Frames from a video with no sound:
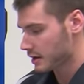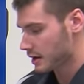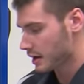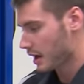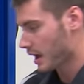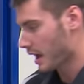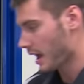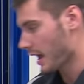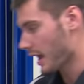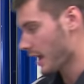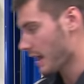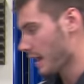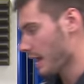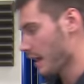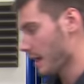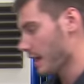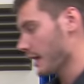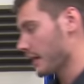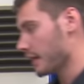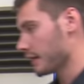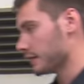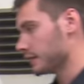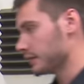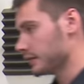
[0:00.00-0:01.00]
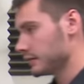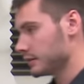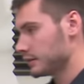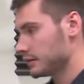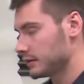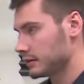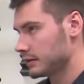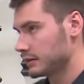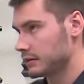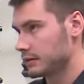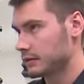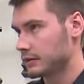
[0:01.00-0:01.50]
And
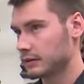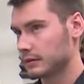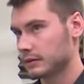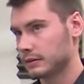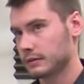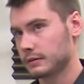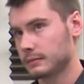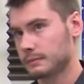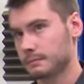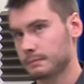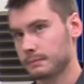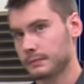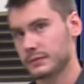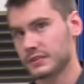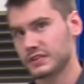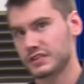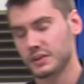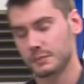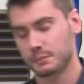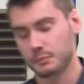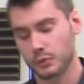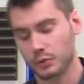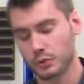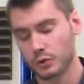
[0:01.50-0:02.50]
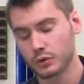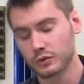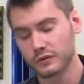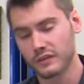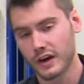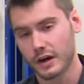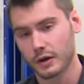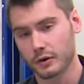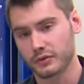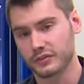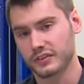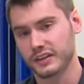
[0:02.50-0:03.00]
to prove
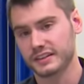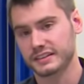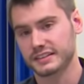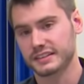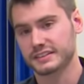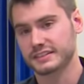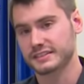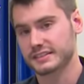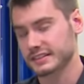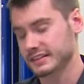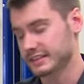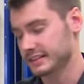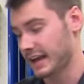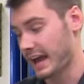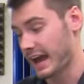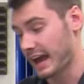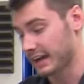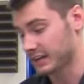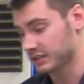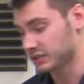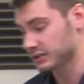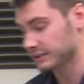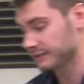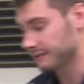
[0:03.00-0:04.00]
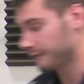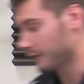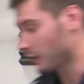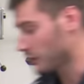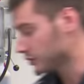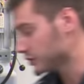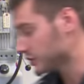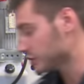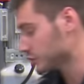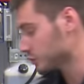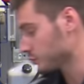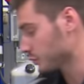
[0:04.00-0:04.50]
out that this thing actually
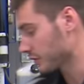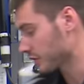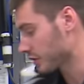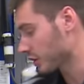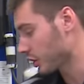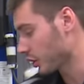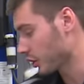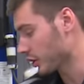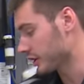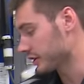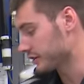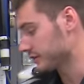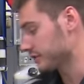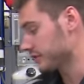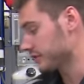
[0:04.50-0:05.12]
functions with current,